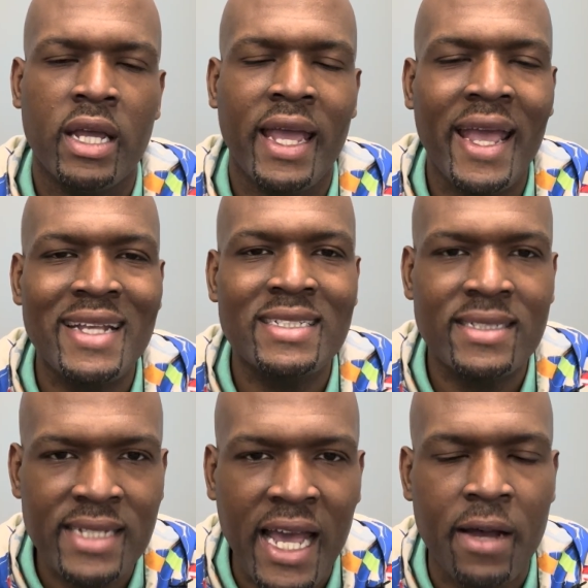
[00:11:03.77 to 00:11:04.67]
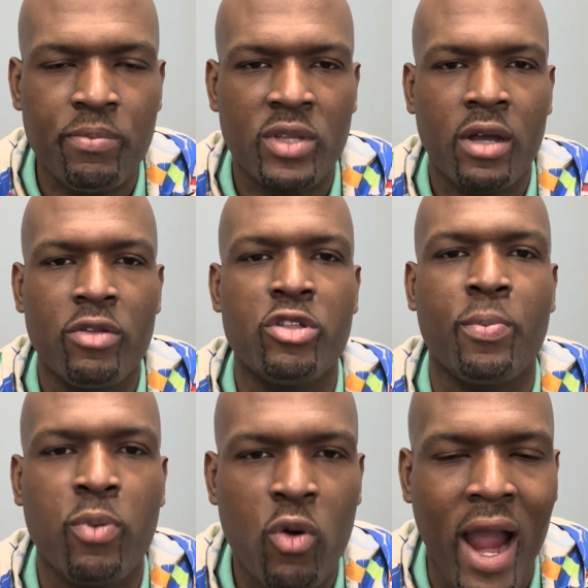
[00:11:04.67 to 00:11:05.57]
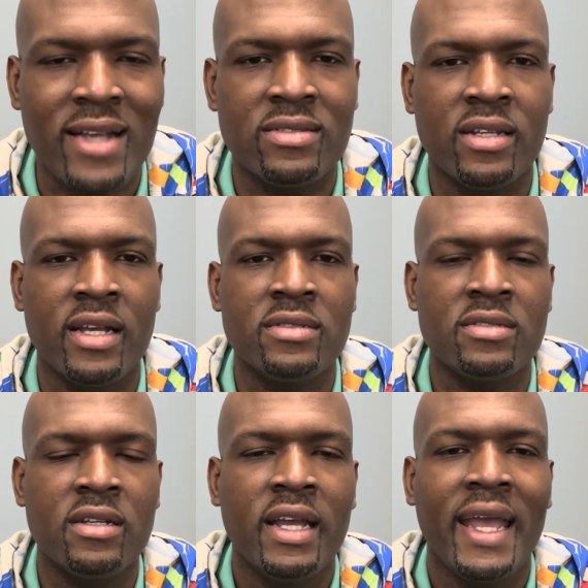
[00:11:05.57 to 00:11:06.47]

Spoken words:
except the process